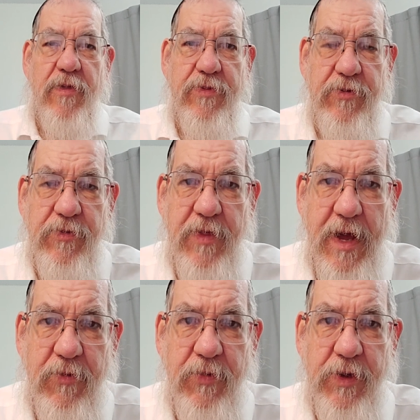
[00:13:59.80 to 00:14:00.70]
Through
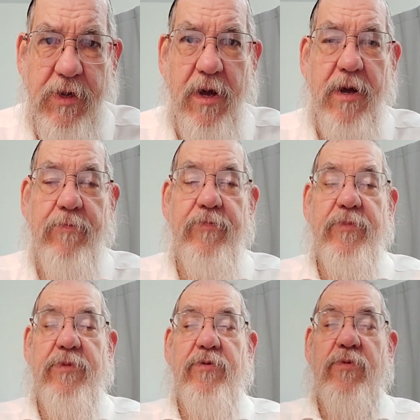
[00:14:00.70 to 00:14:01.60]
that we come
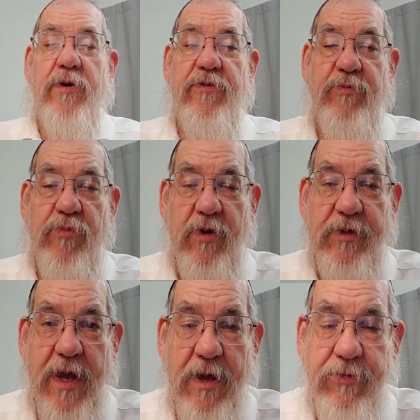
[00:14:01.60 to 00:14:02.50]
to what's brought
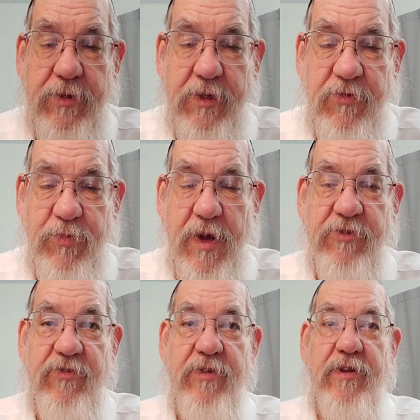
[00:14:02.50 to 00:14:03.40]
down the
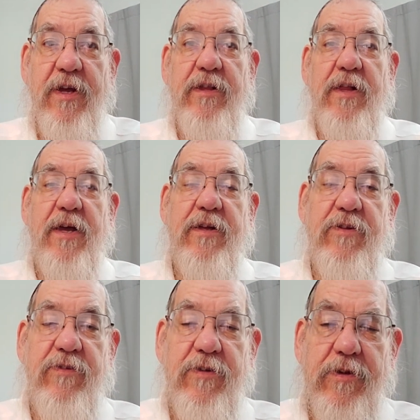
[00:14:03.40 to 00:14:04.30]
expression that like
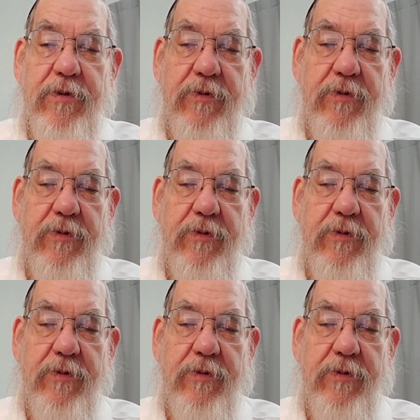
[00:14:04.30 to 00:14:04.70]
the